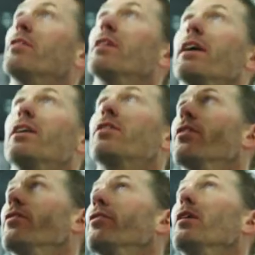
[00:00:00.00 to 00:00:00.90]
to lengthen
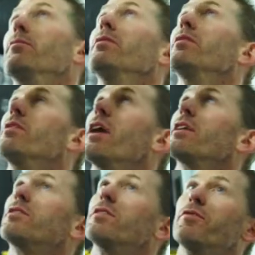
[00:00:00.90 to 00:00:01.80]
the frame.
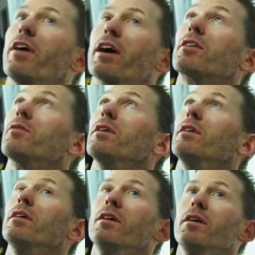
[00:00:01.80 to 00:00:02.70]
That's the
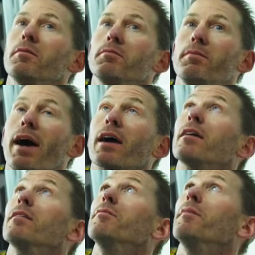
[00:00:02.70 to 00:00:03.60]
factory
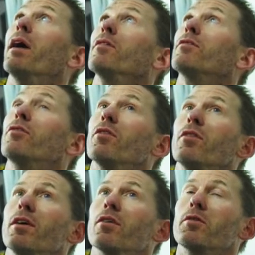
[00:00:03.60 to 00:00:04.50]
back mount for
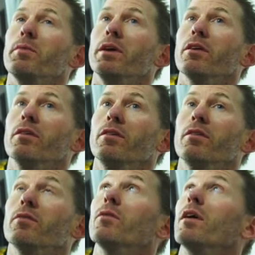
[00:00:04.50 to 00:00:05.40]
the El Camino,
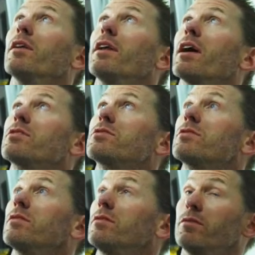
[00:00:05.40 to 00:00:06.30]
where it
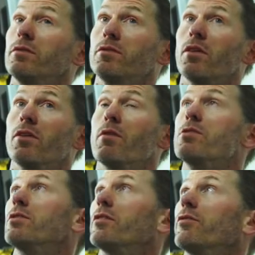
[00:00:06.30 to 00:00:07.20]
attached to the
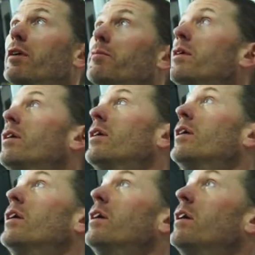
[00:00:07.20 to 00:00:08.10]
original frame.
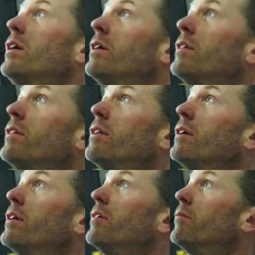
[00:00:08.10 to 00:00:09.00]

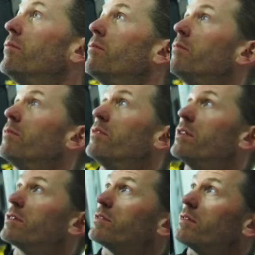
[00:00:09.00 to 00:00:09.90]

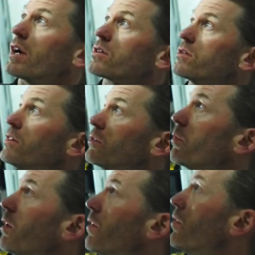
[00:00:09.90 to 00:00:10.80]
This actually is
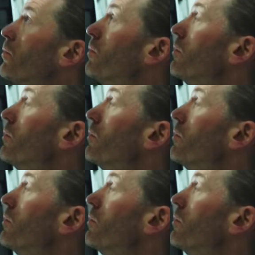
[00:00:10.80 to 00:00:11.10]
where the